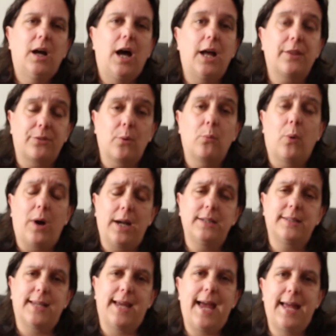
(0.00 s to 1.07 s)
at the
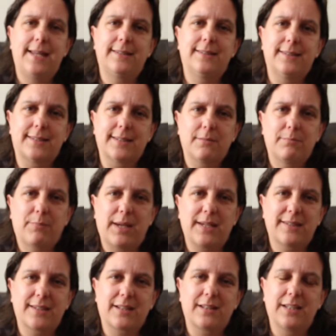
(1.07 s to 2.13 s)
wider end,
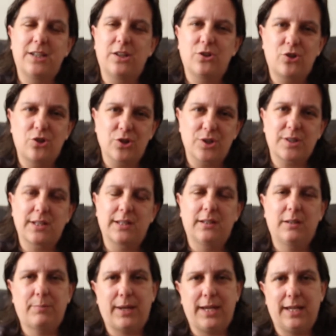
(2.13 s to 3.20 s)
basically you're just a
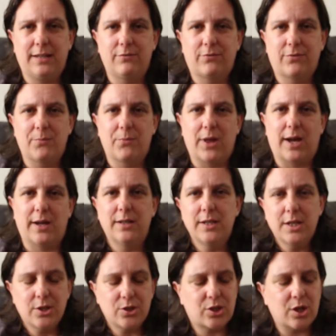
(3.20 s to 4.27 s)
little bit in from that.
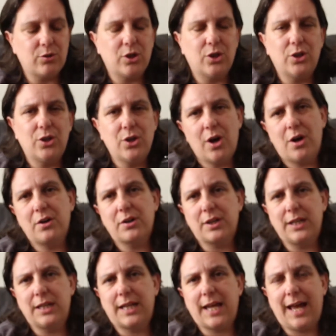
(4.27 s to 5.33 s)
So you're not
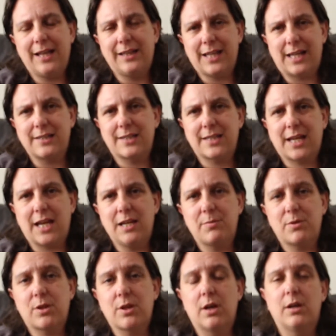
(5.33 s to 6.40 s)
going to get
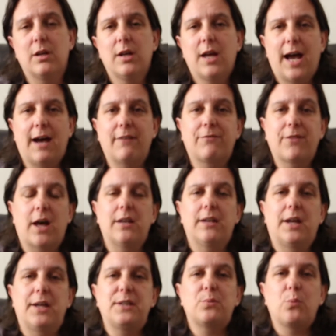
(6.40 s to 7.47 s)
landscapes that have that
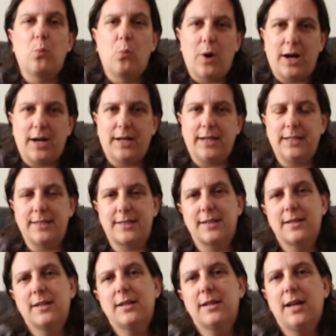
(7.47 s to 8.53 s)
nice wide
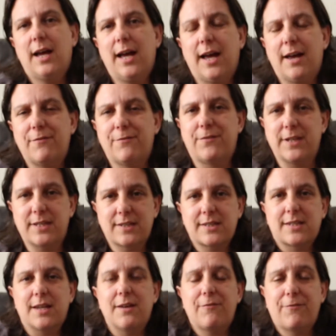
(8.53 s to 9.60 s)

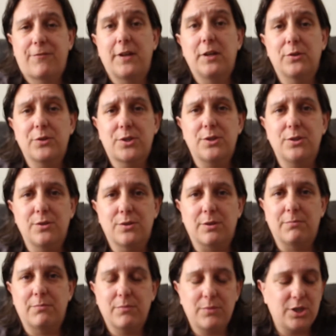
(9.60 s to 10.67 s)
vista feel to
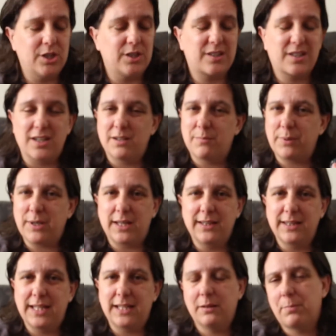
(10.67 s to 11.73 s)
them. It's going to be a
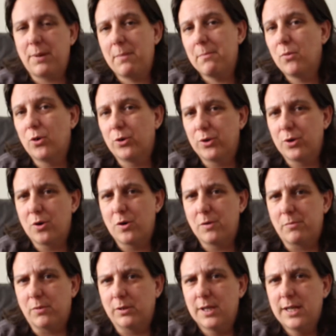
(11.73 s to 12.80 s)
little bit more
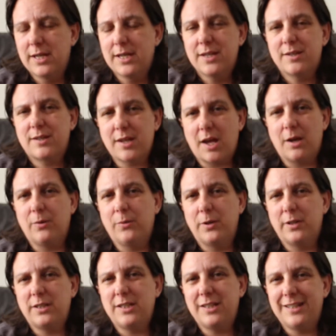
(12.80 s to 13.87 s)
normal. So
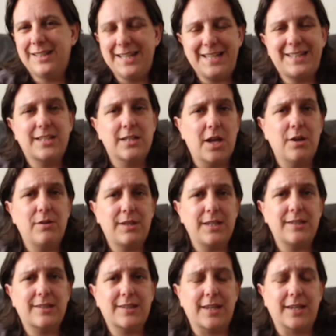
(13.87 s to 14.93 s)
you need to know
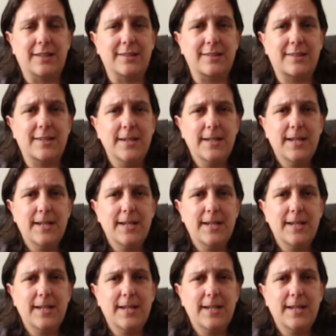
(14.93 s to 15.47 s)
these things